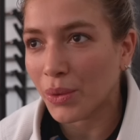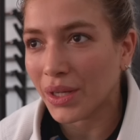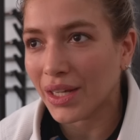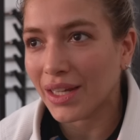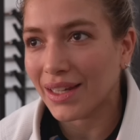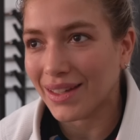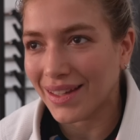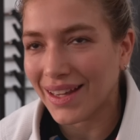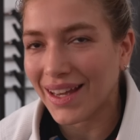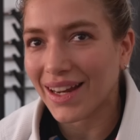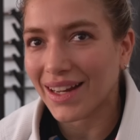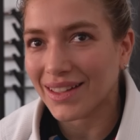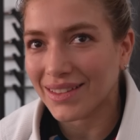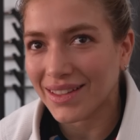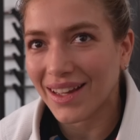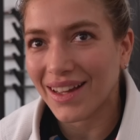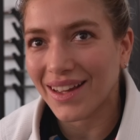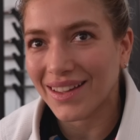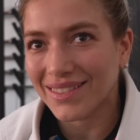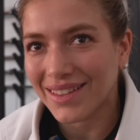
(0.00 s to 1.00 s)
we get
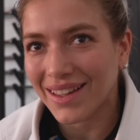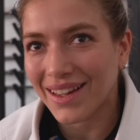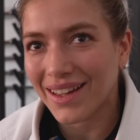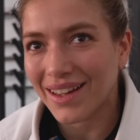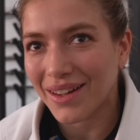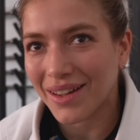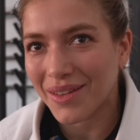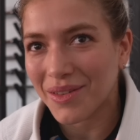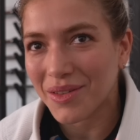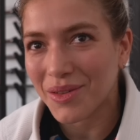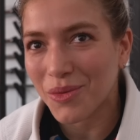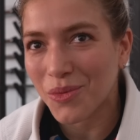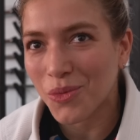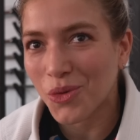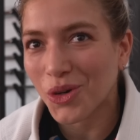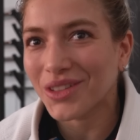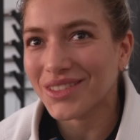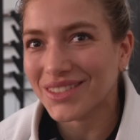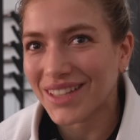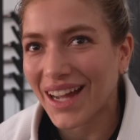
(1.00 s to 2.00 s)
the, the
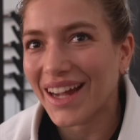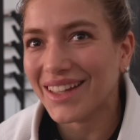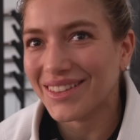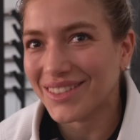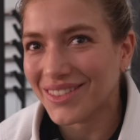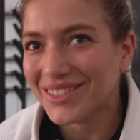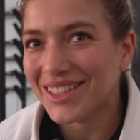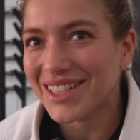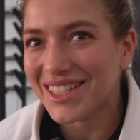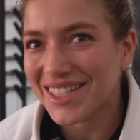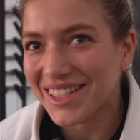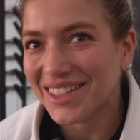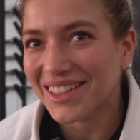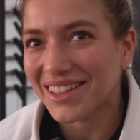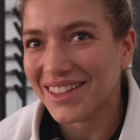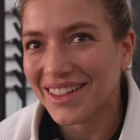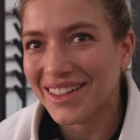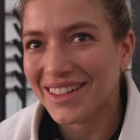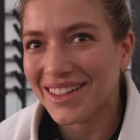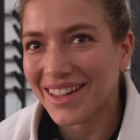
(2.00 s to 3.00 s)
world title this
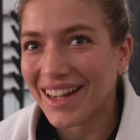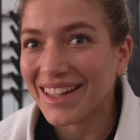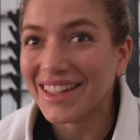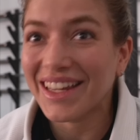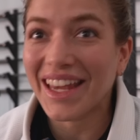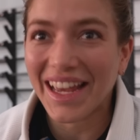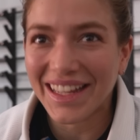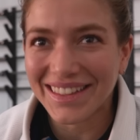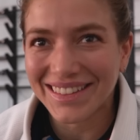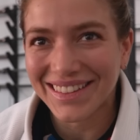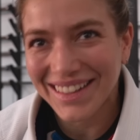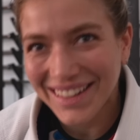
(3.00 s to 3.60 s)
year again.